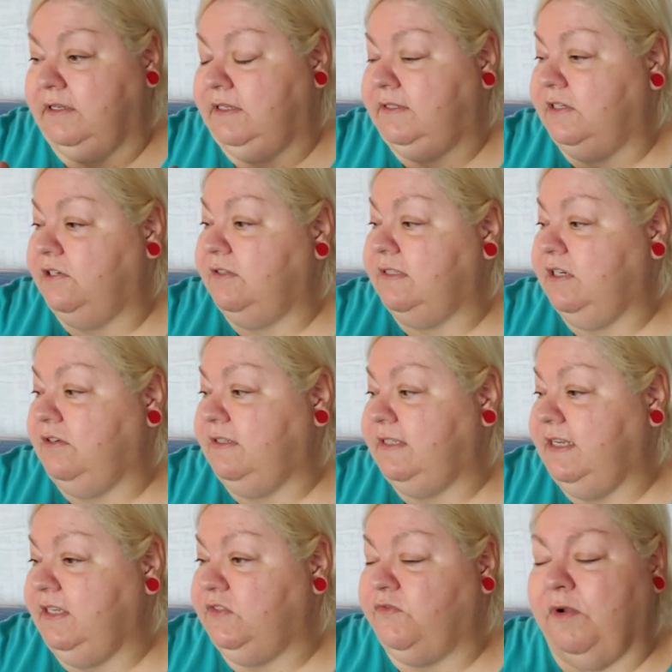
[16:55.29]

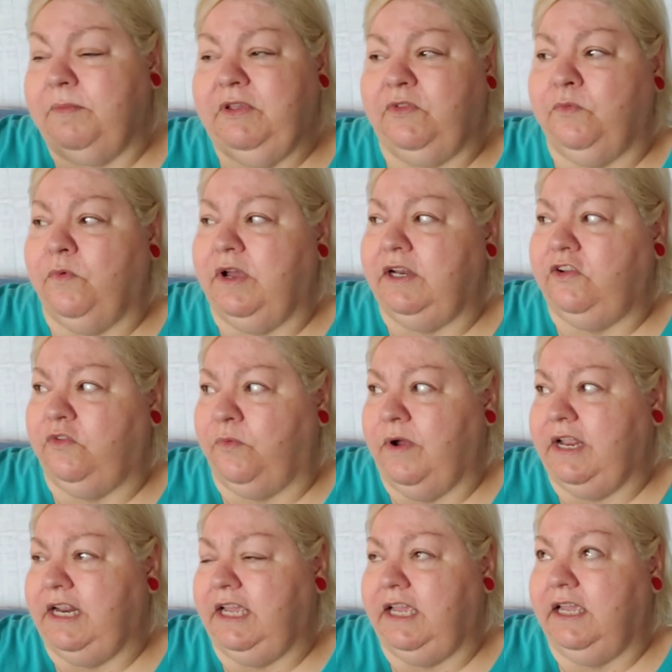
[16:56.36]
006 from his
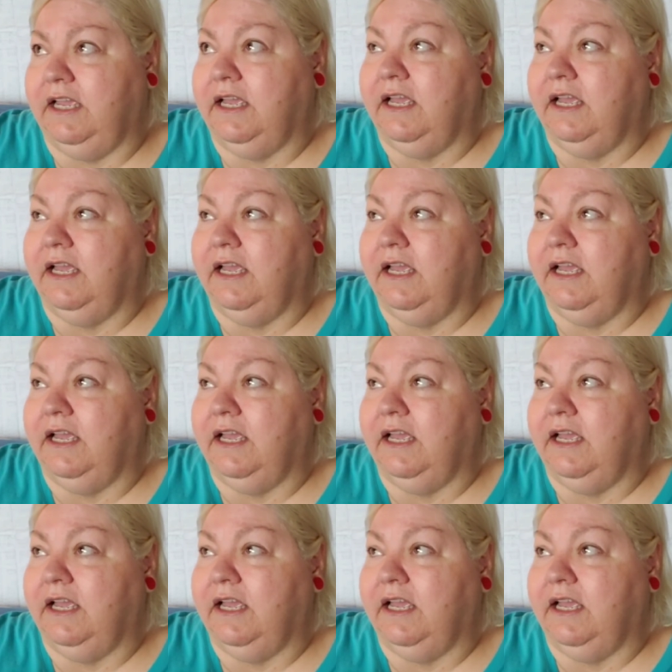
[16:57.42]
120.